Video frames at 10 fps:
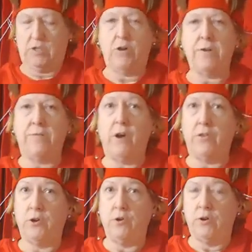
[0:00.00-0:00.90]
sorry for all
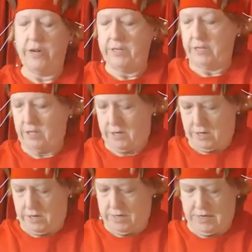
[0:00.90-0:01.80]
the noise.
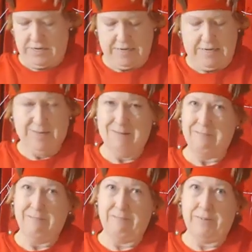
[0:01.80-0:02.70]

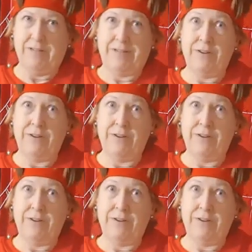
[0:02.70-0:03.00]
But